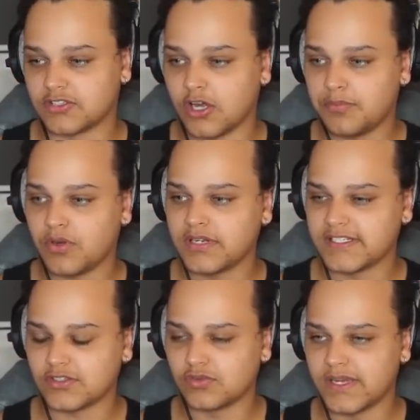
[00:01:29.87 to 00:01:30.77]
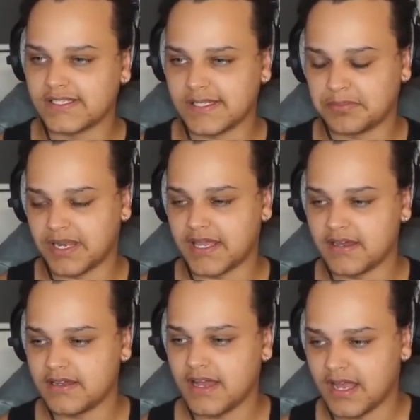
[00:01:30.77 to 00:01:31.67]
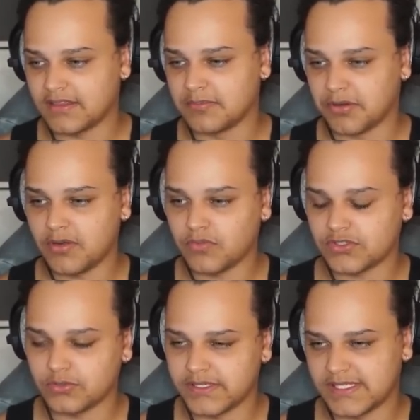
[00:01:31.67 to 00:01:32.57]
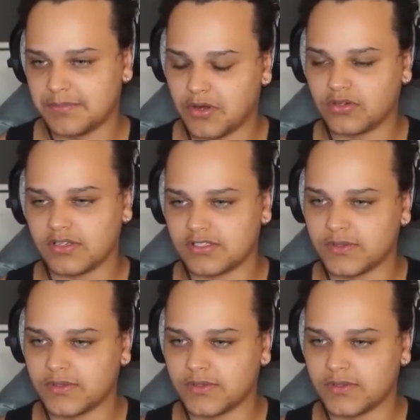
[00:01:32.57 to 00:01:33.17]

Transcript: top one is always the player and the bottom one's always the opponent.